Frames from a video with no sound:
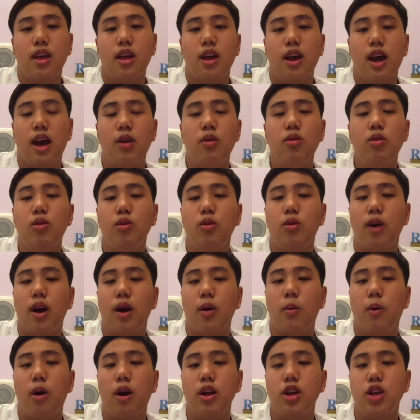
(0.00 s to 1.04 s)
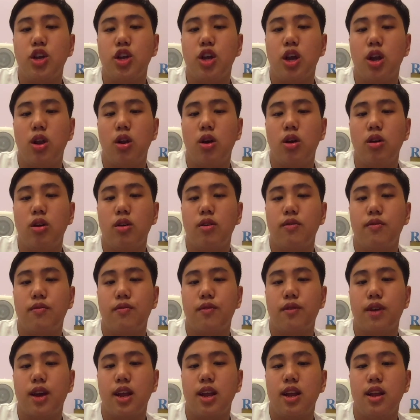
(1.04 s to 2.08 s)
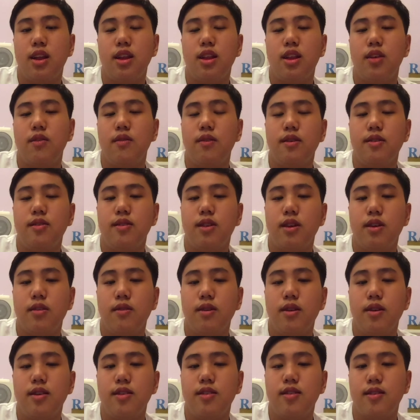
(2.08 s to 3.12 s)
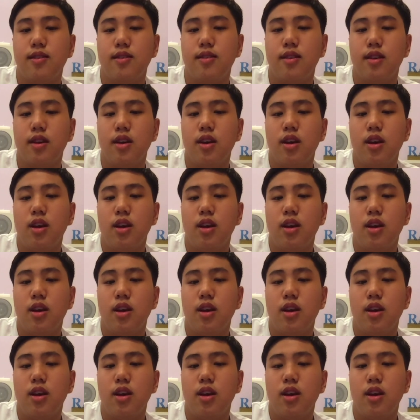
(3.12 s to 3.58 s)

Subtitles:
I don't know, I watch a lot of Canadian TV series,